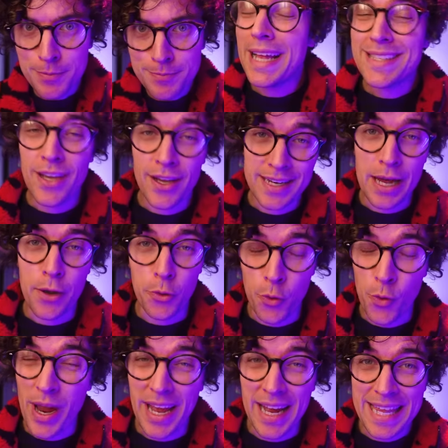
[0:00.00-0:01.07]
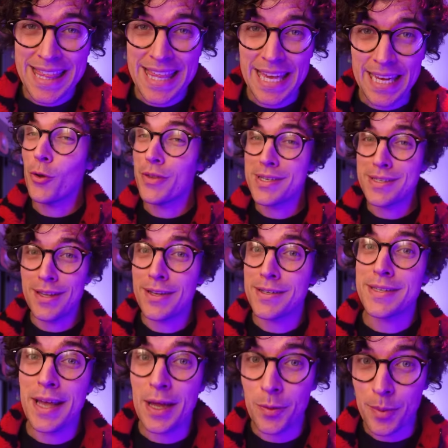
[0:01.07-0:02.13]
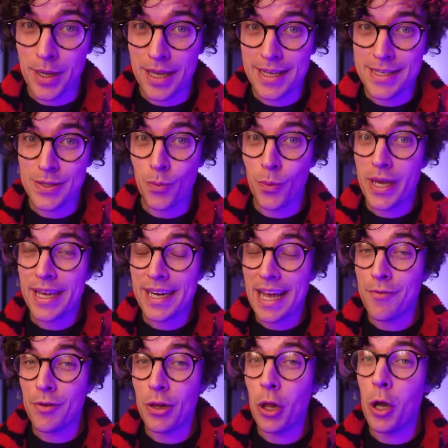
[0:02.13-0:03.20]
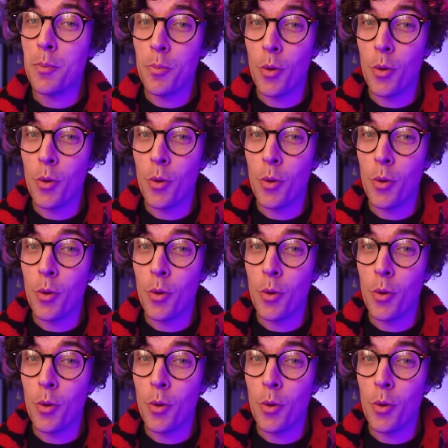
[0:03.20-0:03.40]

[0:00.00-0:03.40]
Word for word: Well, that turned out great, I think. What this does tell me is that we can have a lot